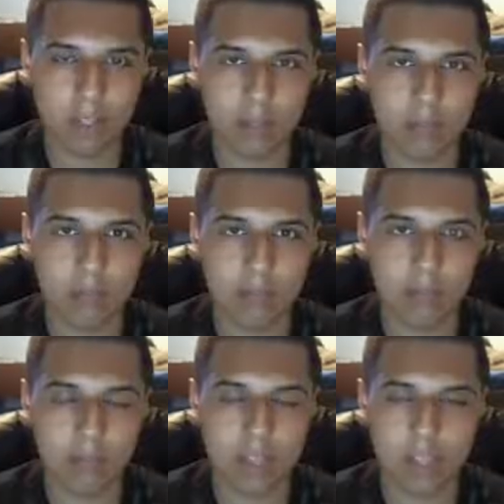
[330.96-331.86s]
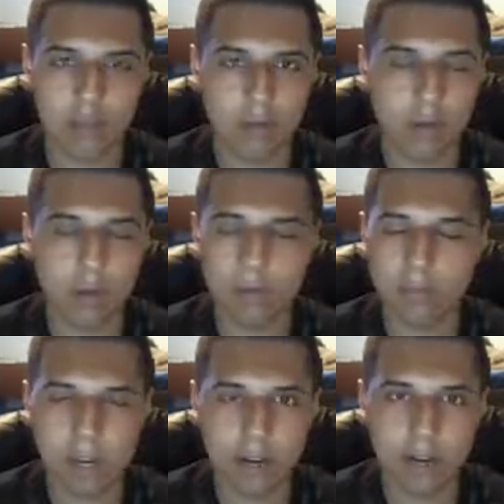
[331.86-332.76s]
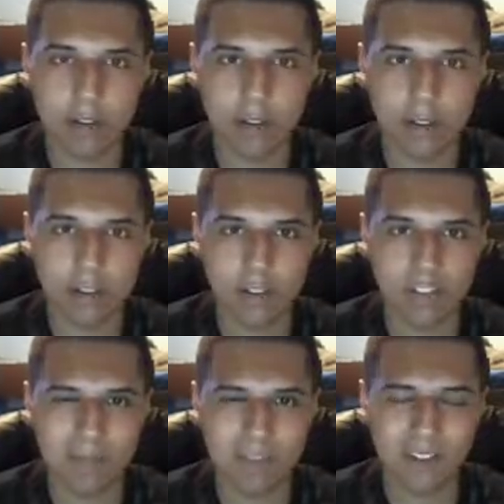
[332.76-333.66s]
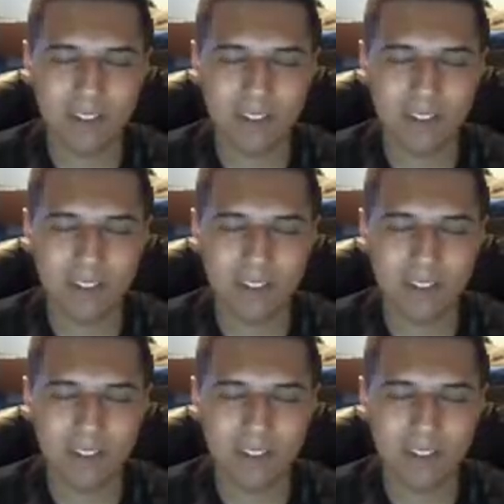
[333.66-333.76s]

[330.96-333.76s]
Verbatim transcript: and I don't know. I'm tired. It's been a